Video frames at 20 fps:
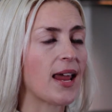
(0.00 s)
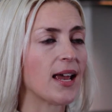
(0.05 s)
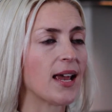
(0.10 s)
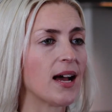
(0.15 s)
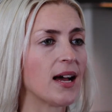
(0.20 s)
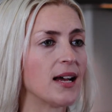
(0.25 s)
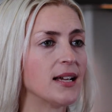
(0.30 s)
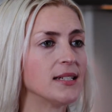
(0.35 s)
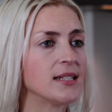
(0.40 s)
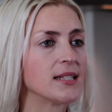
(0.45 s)

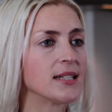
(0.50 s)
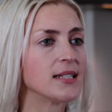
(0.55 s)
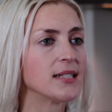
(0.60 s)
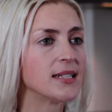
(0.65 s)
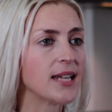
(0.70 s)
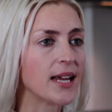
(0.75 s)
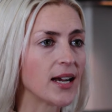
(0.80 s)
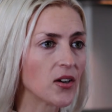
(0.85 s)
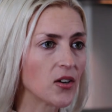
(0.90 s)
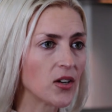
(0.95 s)
and
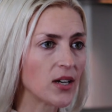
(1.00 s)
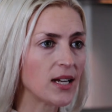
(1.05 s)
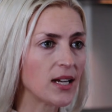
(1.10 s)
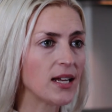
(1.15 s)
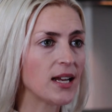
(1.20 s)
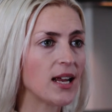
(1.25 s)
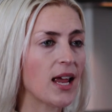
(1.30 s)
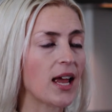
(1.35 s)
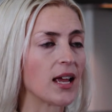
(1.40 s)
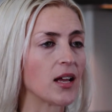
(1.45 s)

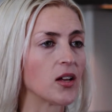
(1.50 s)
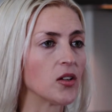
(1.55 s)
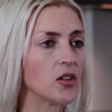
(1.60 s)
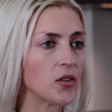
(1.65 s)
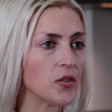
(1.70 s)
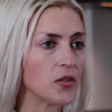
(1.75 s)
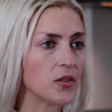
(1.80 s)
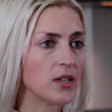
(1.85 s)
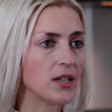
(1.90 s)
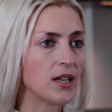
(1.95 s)
dairy and
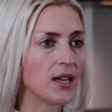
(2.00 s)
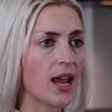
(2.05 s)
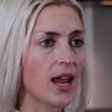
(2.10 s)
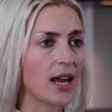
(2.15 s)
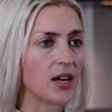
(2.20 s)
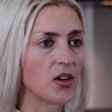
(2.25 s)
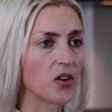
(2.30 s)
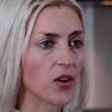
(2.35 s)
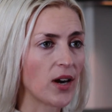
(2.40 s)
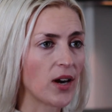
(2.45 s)
gluten and